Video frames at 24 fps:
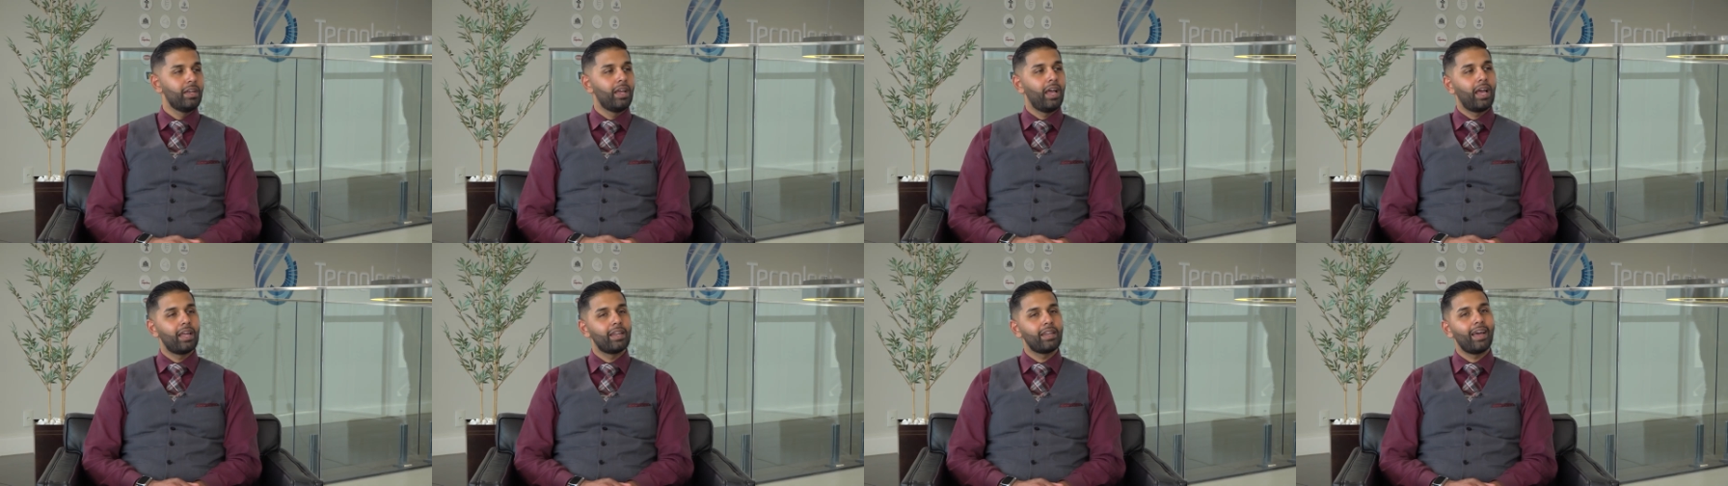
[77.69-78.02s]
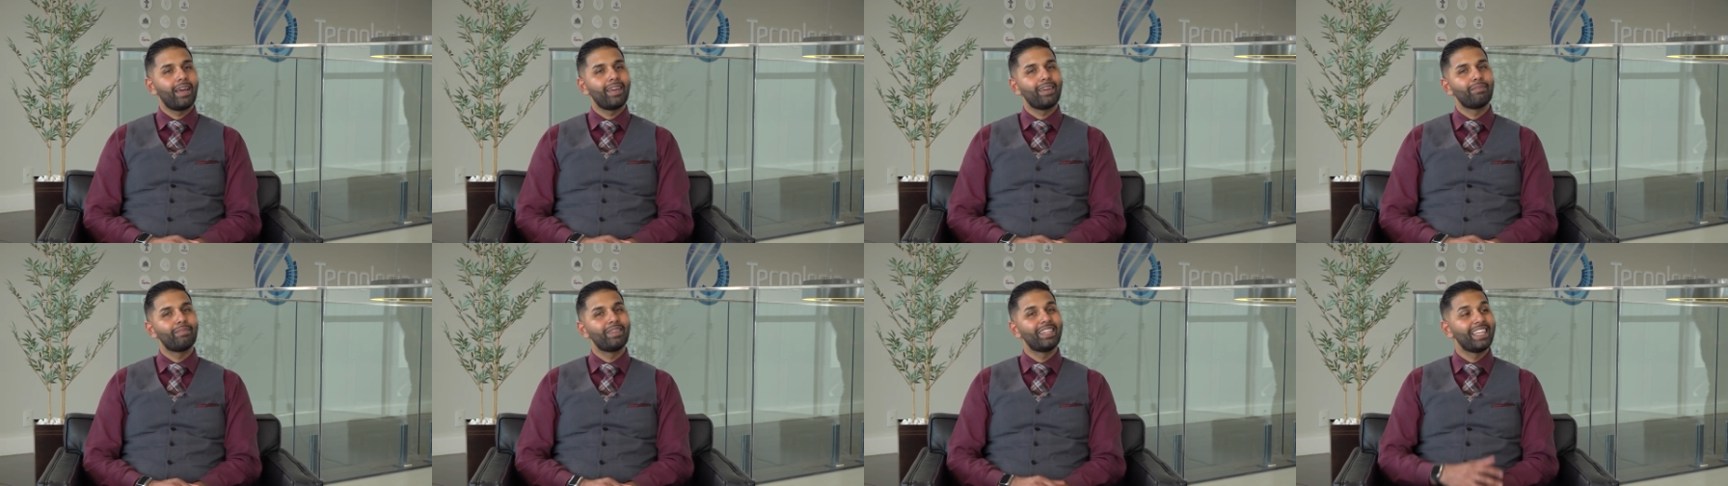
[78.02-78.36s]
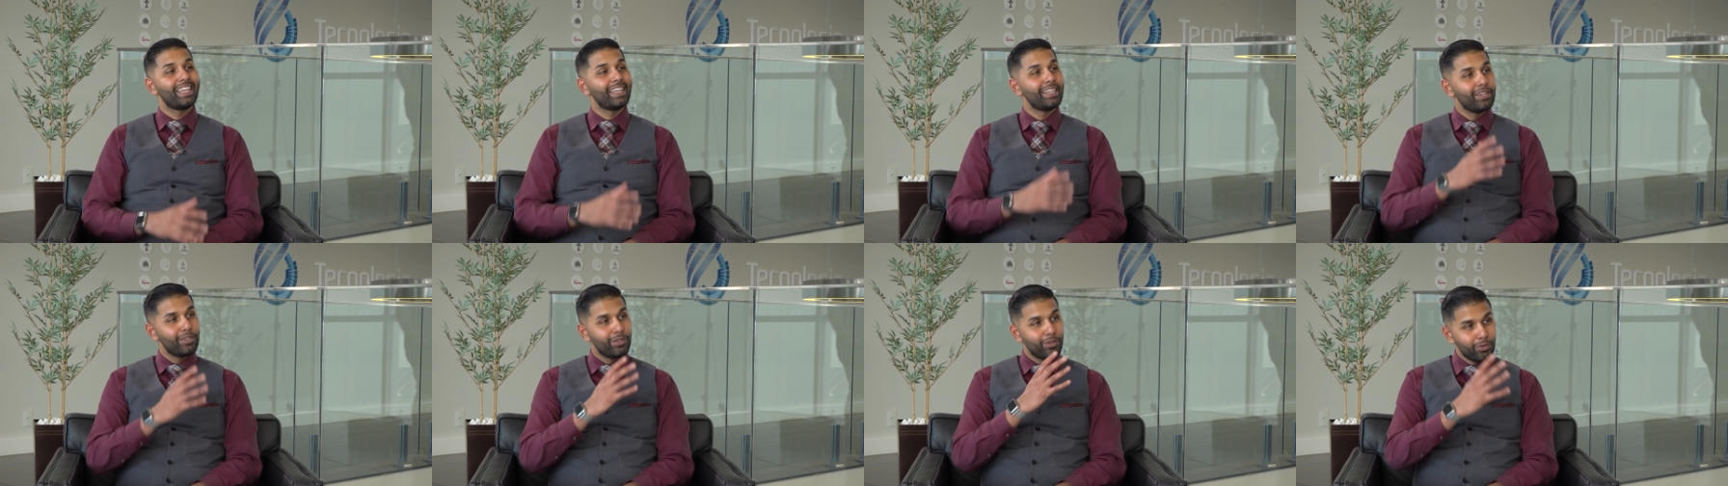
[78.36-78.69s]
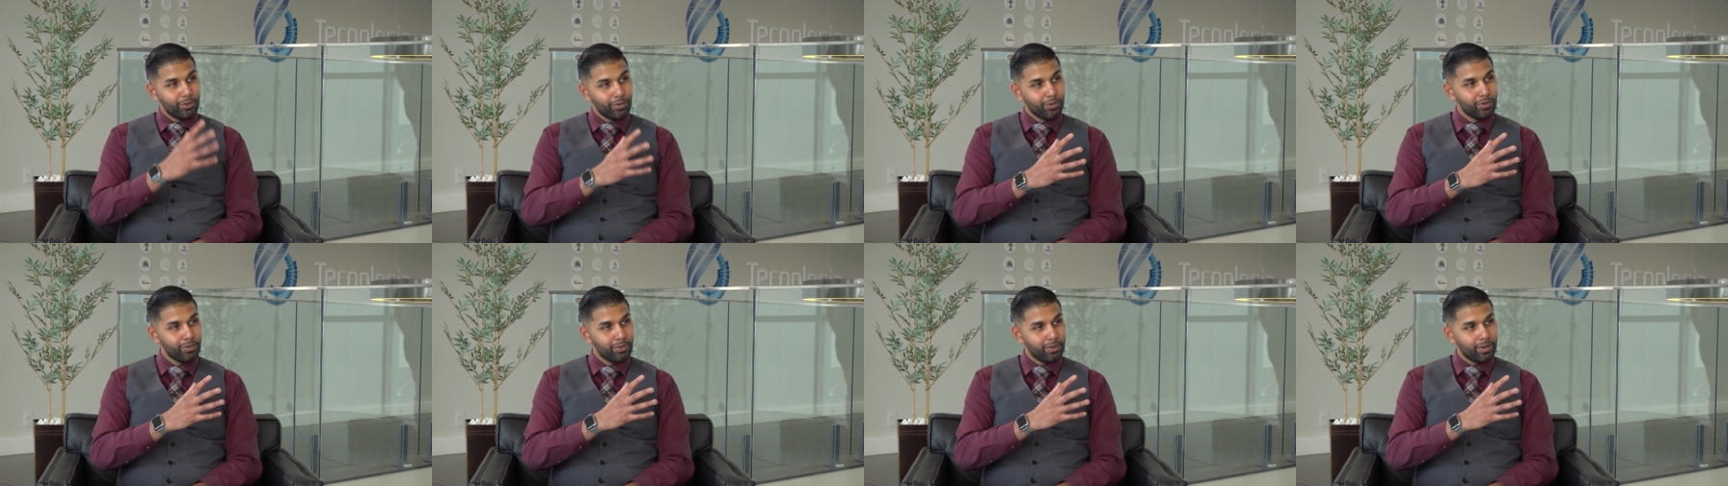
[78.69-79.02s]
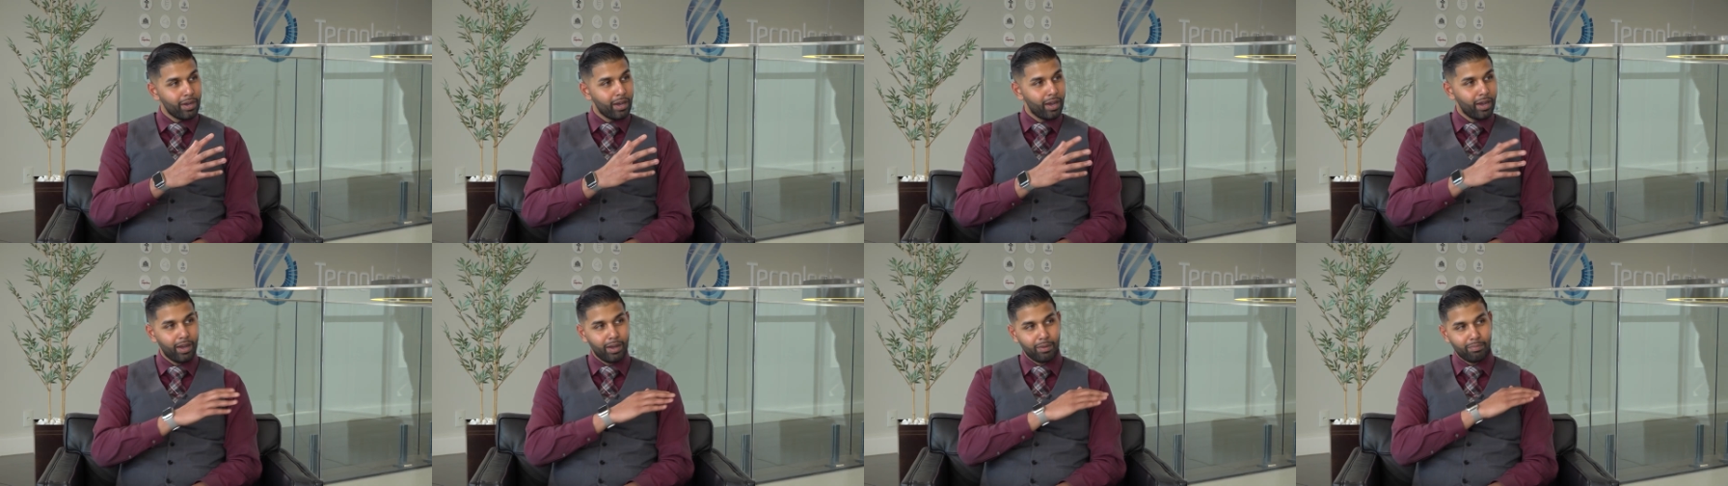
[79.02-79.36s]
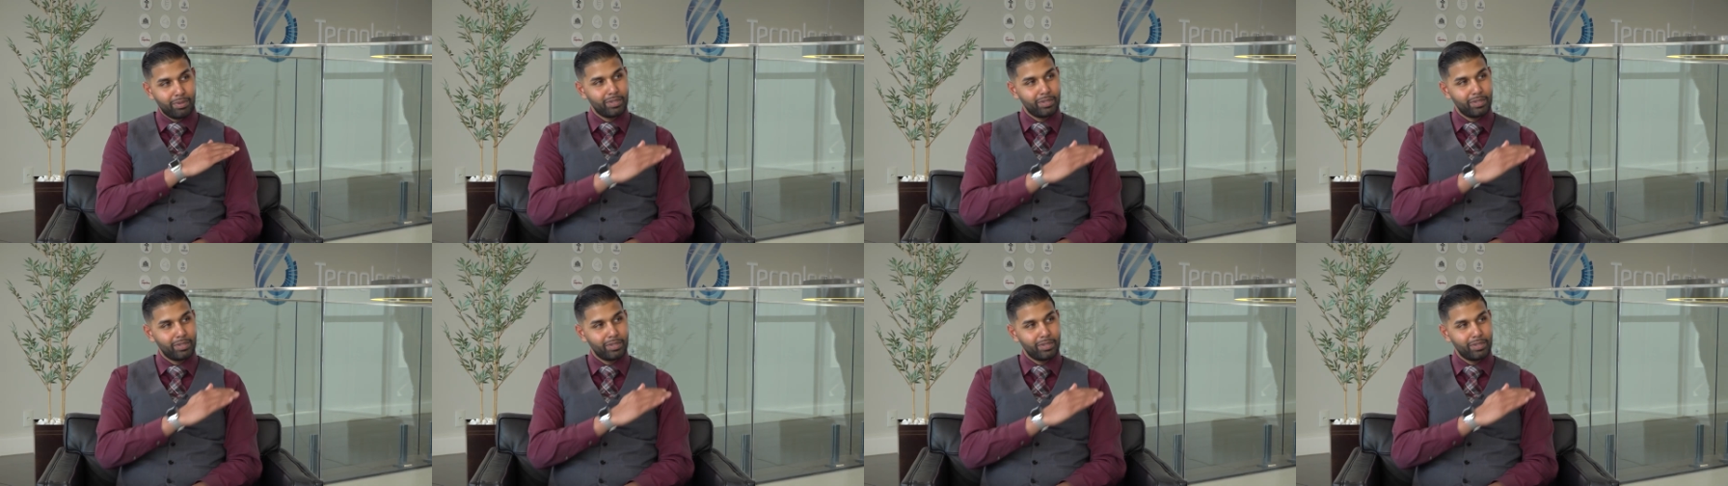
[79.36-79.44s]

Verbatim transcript: and I am in a new uh,